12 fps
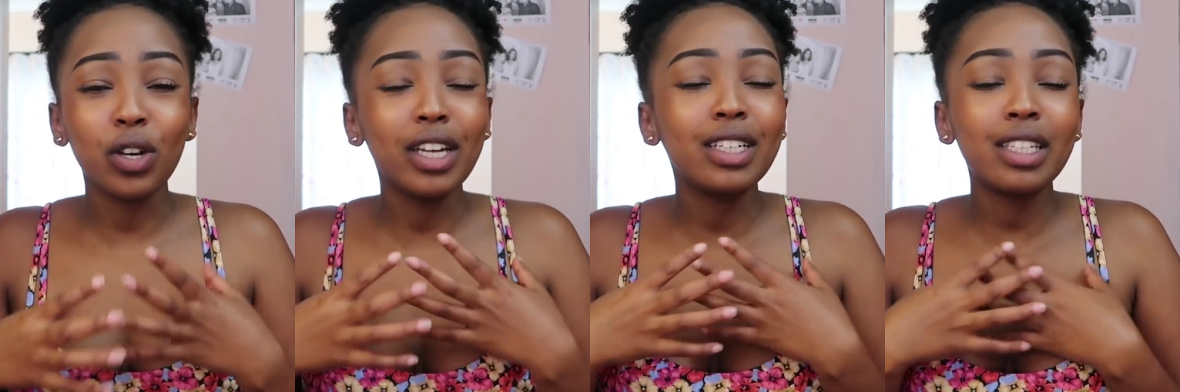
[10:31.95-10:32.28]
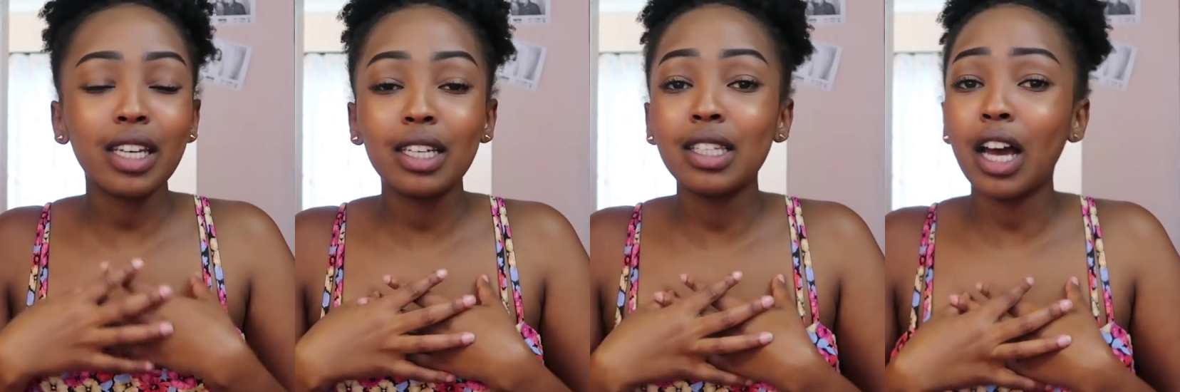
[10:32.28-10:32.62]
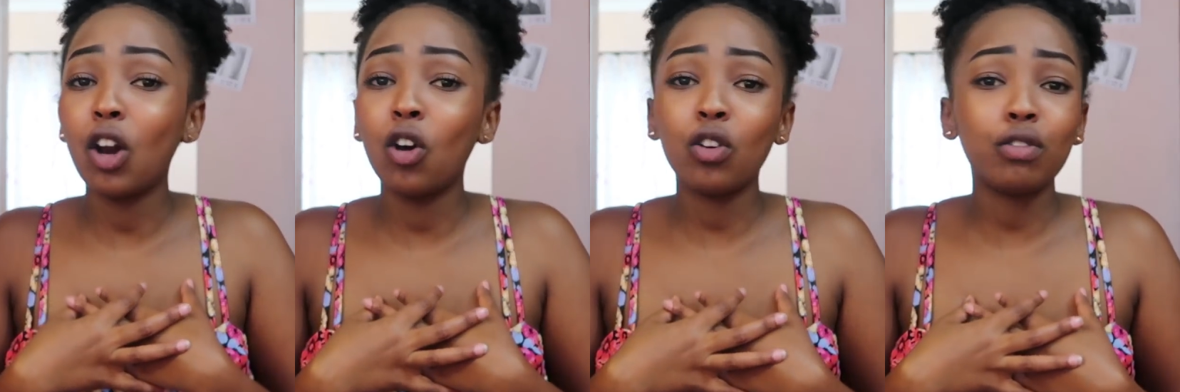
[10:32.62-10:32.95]
it takes
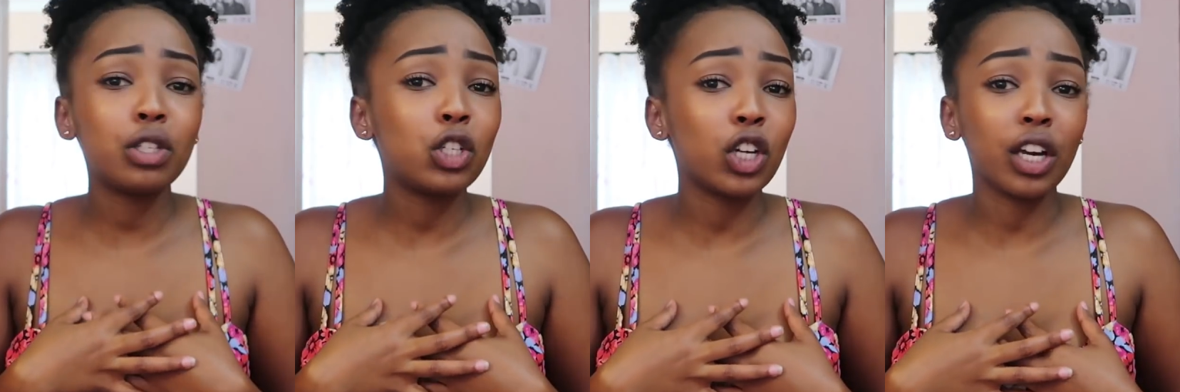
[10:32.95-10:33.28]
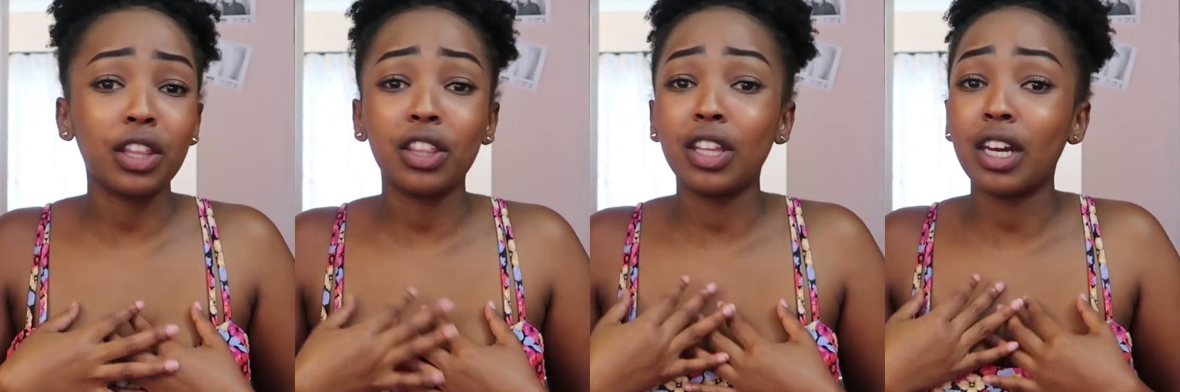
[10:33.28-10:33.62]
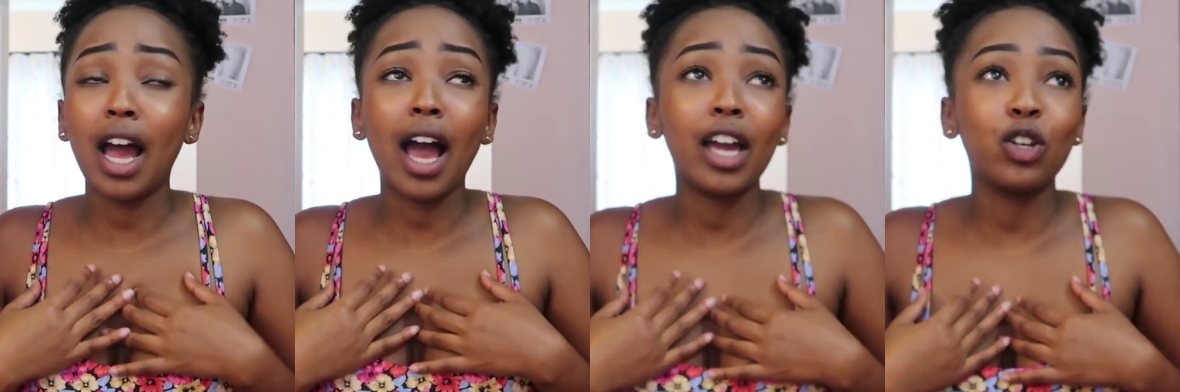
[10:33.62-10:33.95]
a lot of strength
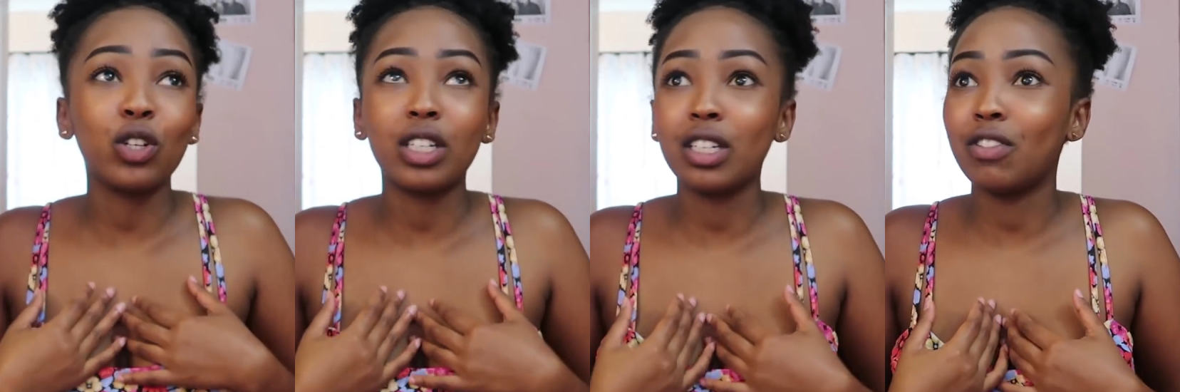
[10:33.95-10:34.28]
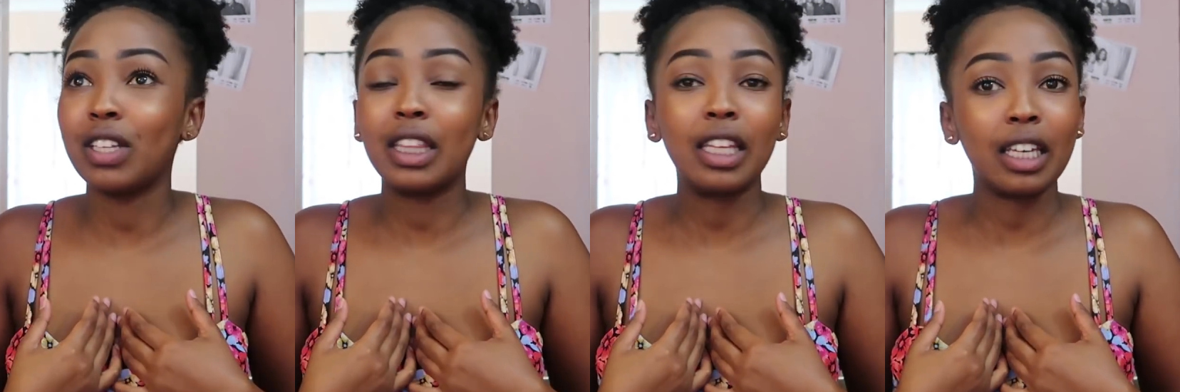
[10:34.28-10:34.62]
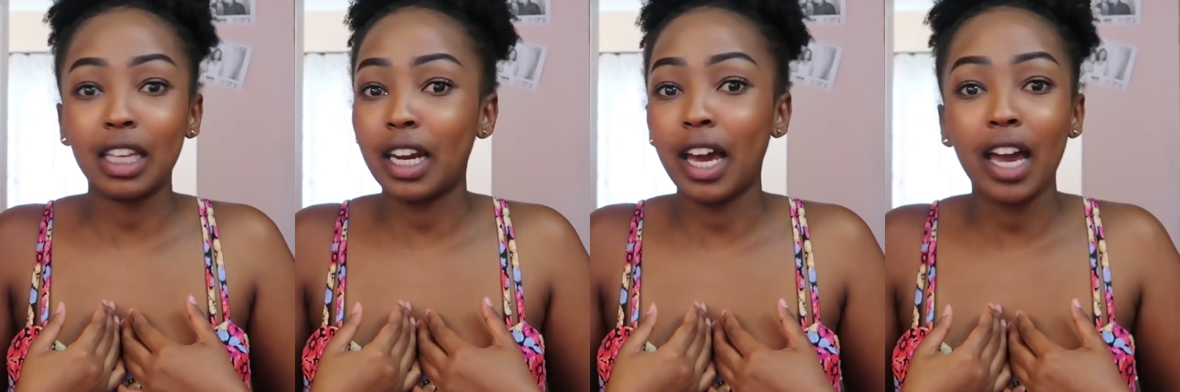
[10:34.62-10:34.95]
that I don't even
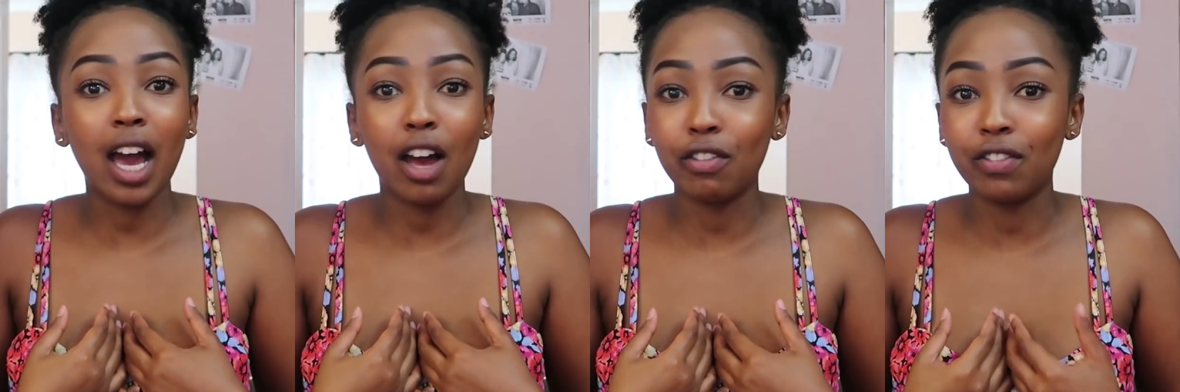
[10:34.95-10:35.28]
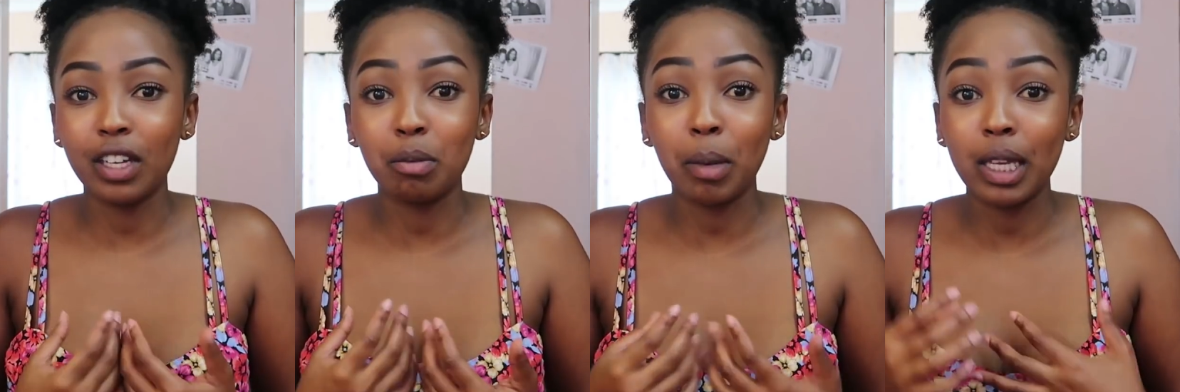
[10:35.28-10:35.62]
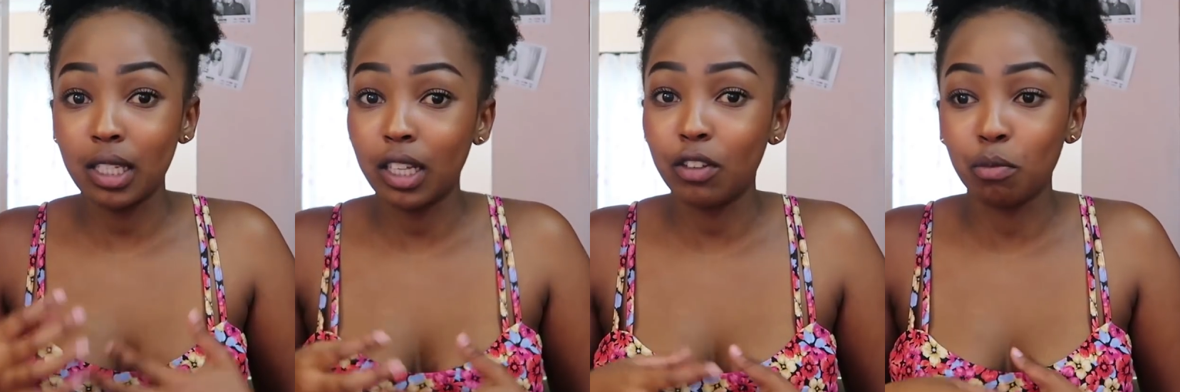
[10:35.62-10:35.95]
think that I have in
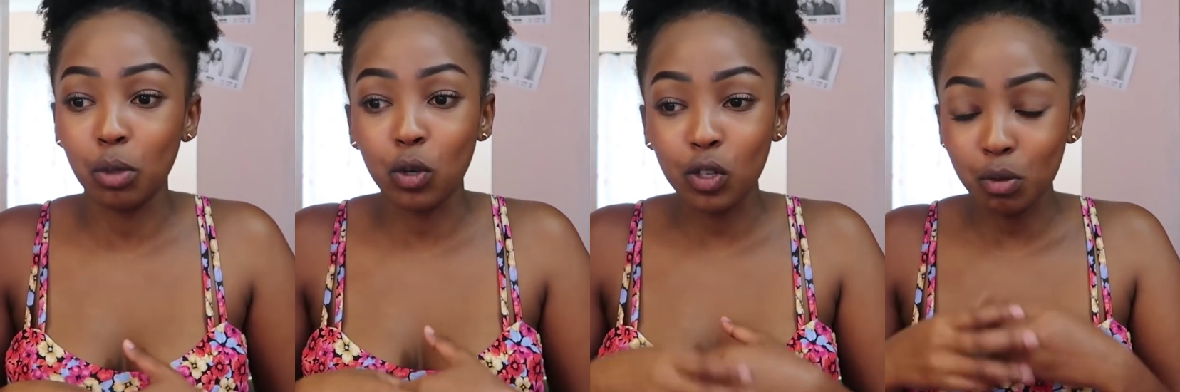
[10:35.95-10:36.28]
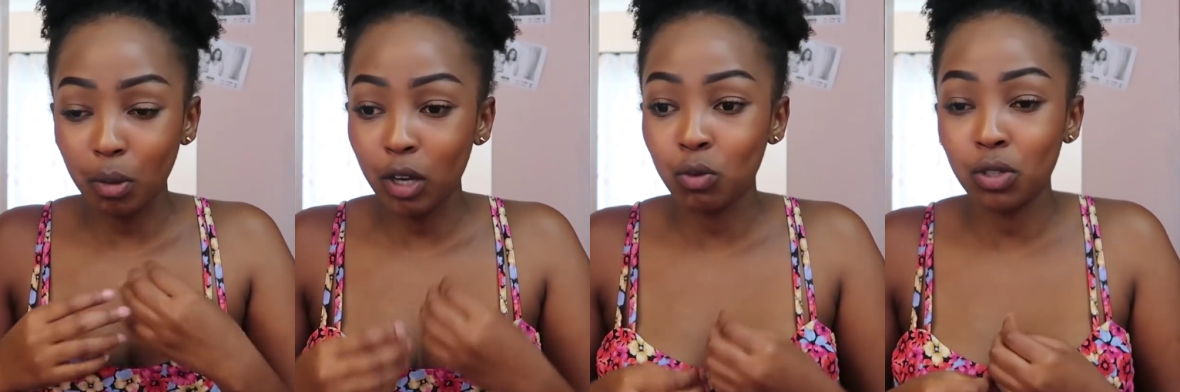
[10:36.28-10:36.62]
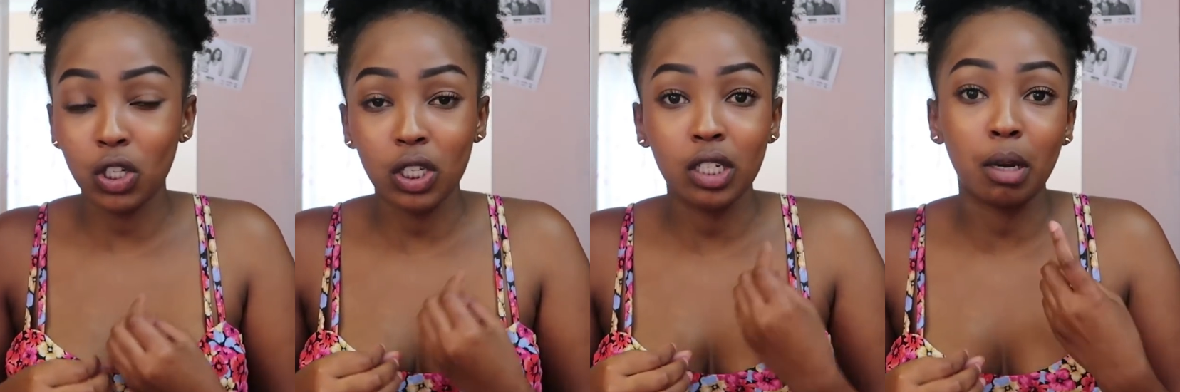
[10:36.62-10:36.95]
myself, because mine
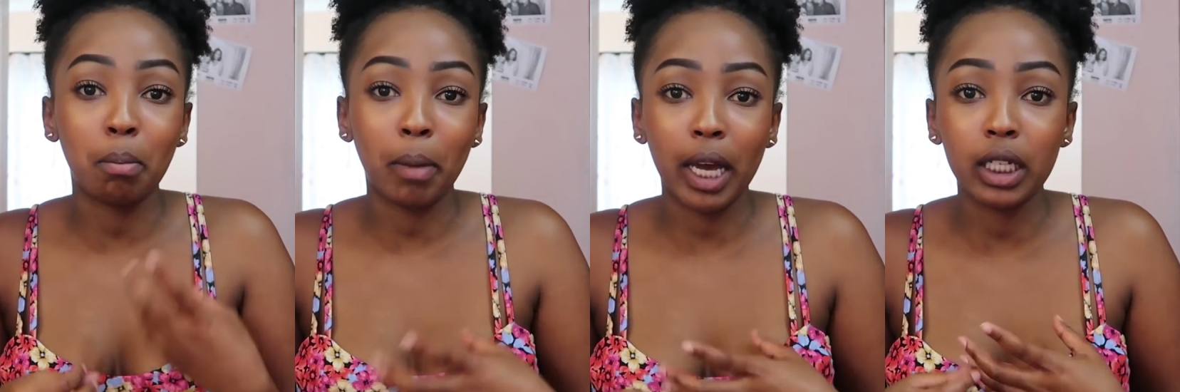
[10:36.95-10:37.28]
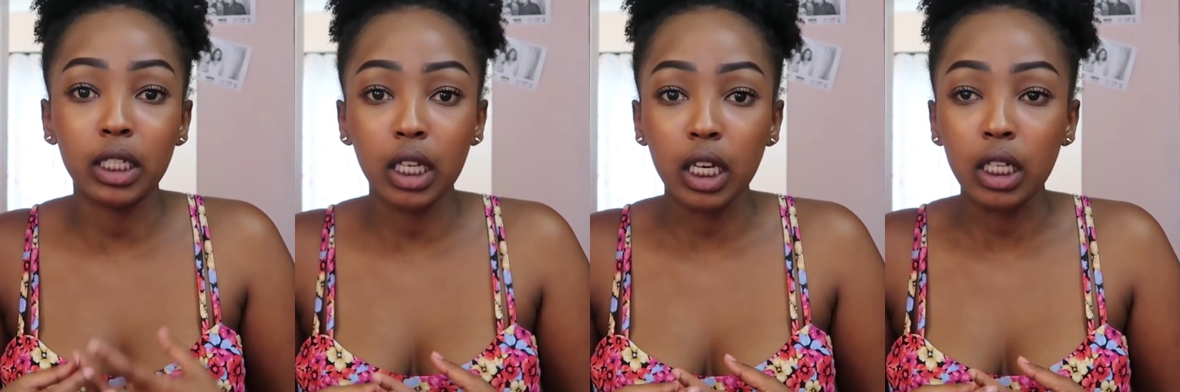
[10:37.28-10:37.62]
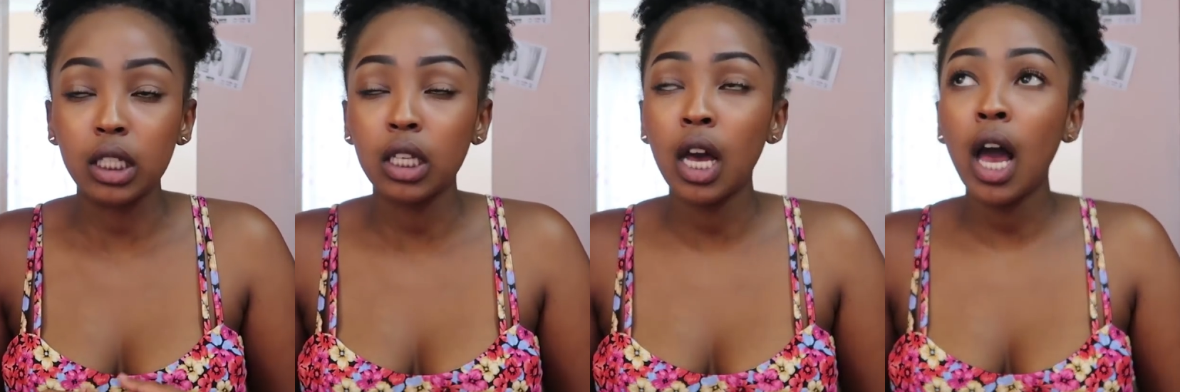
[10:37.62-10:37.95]
was just a mild
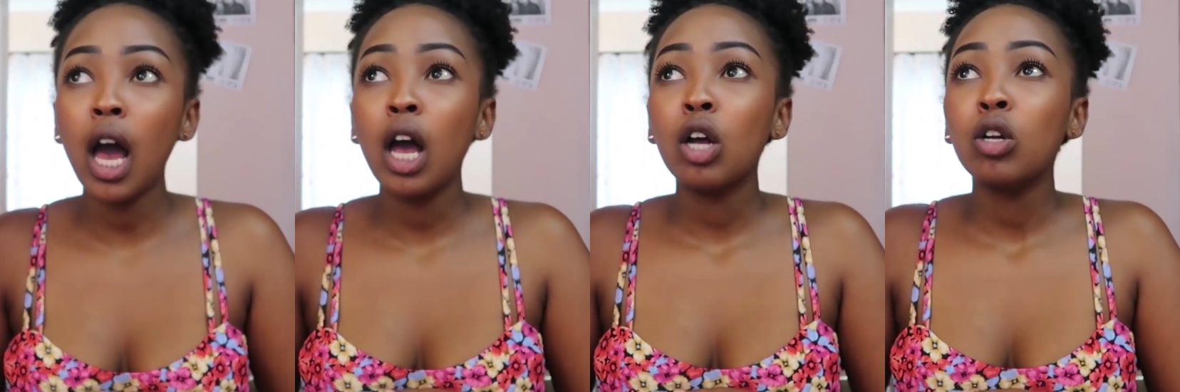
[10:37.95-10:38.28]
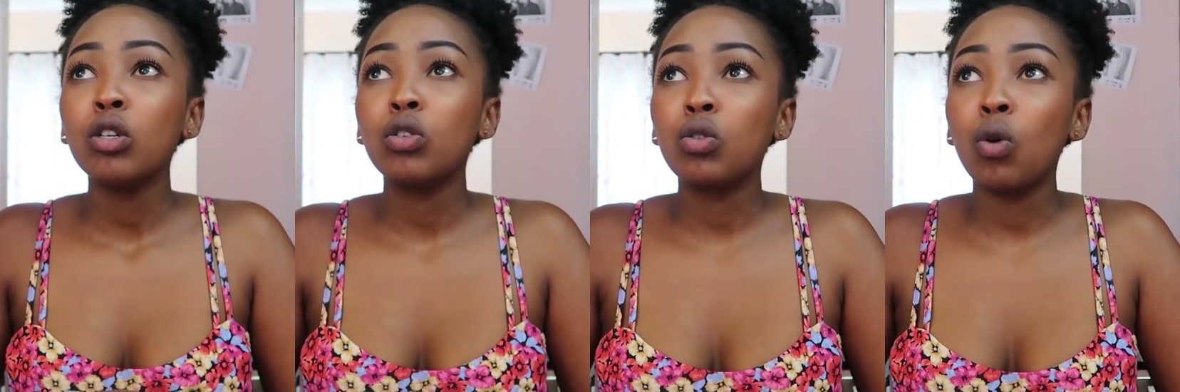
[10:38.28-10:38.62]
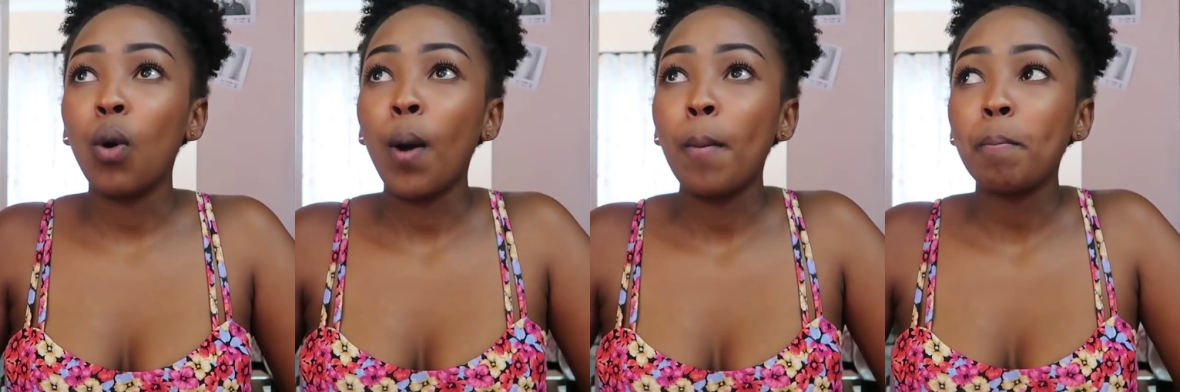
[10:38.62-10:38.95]
case.
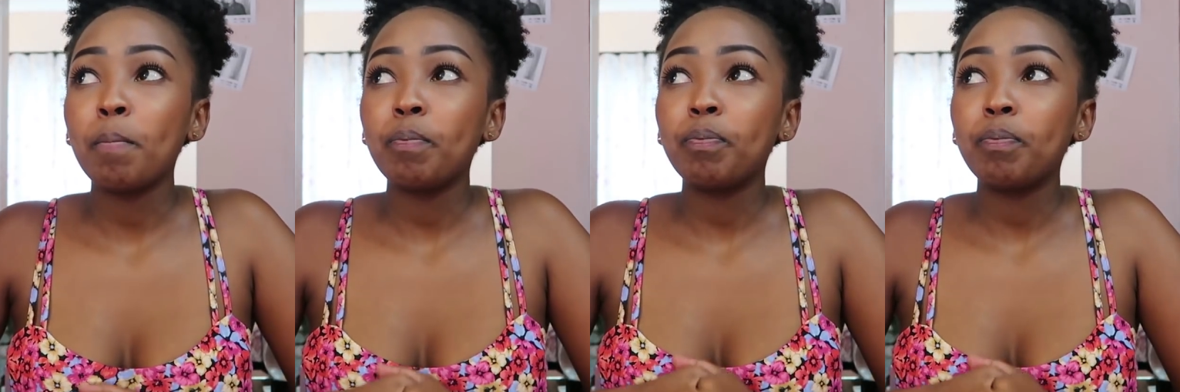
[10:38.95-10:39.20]
So